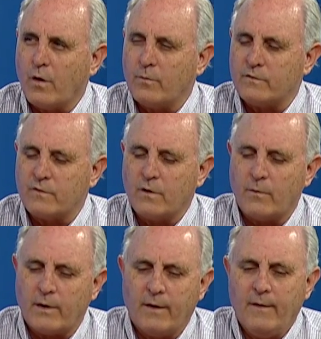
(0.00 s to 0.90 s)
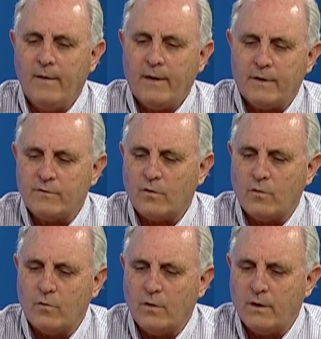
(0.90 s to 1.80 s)
requirements yeah. are coming, and
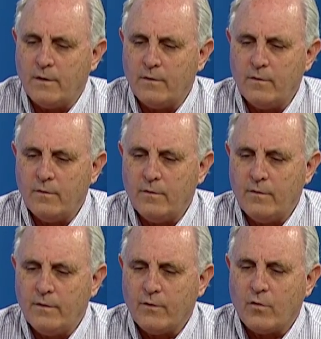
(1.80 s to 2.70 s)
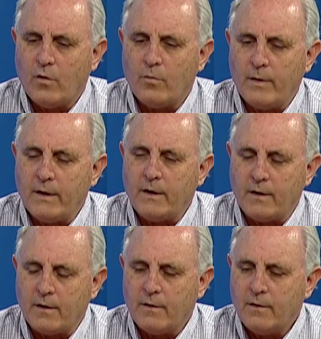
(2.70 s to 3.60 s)
so uh, they're all
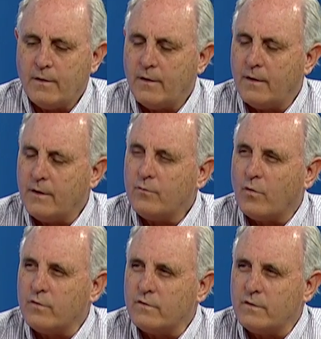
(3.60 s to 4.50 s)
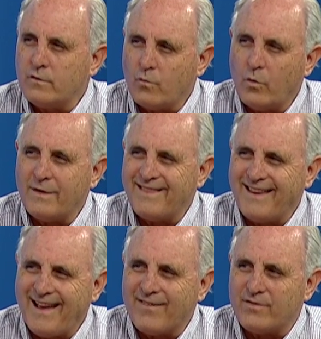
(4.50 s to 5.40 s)
making uh, inroads into what
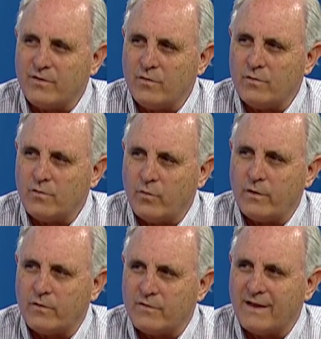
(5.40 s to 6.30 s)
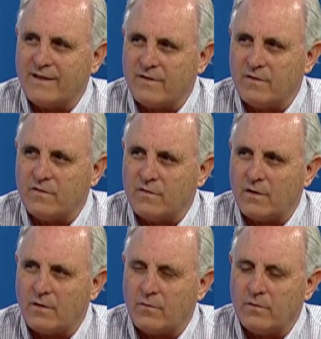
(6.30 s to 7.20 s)
they have to do to windows to get to these
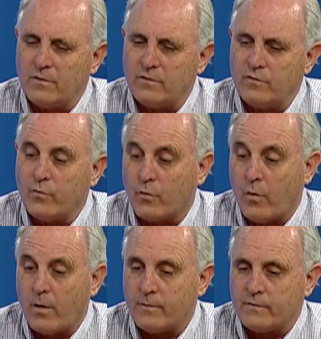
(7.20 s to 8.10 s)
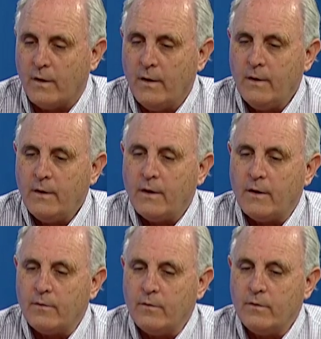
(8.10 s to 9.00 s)
uh, these new requirements.
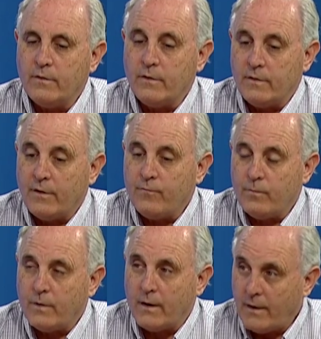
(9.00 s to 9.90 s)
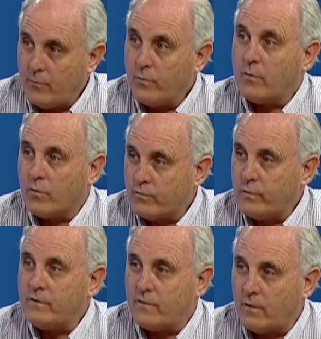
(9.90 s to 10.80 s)
Uh, they've, uh, of course,
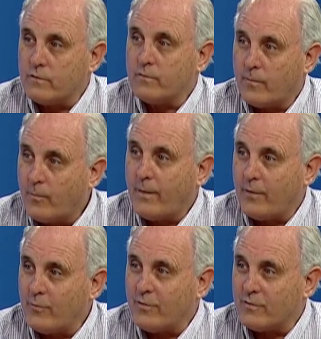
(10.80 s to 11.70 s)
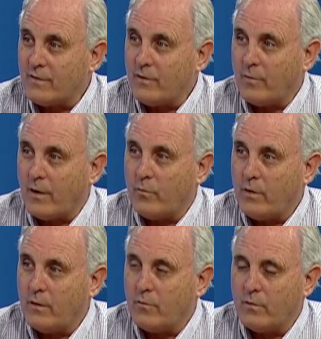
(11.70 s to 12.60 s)
we sell triple pane windows anyway. Mm -hmm.
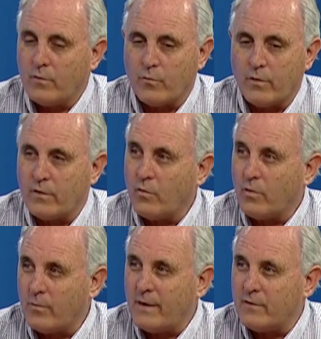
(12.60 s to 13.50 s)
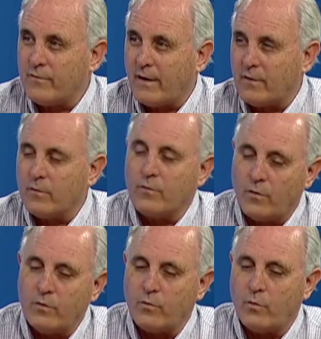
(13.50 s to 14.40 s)
We, mm-hmm. we are one of the only manufacturer,
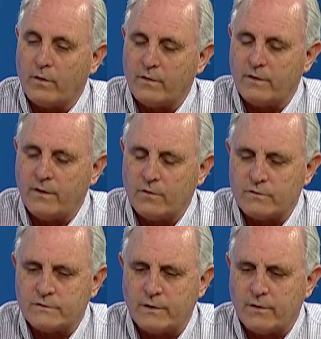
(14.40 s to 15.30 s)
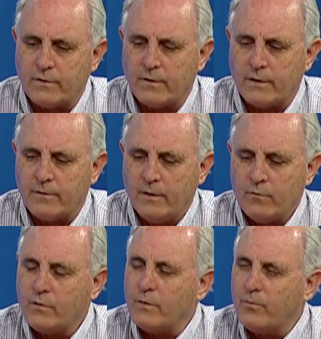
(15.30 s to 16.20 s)
only one of the dealers that are uh,
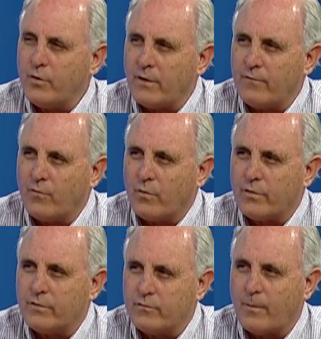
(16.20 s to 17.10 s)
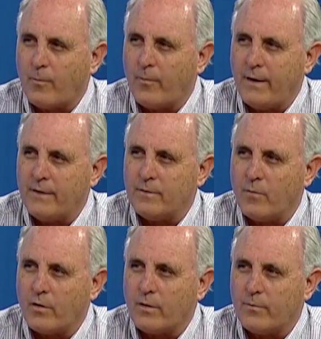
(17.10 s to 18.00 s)
really putting forth triple pane in the
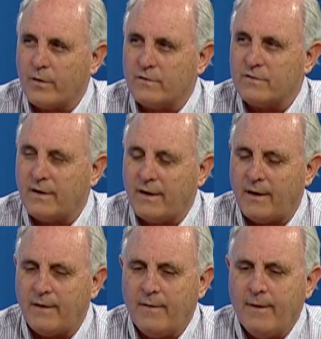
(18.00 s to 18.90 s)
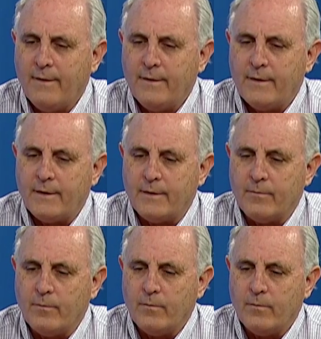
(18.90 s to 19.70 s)
marketplace mm-hmm. today. Mm -hmm.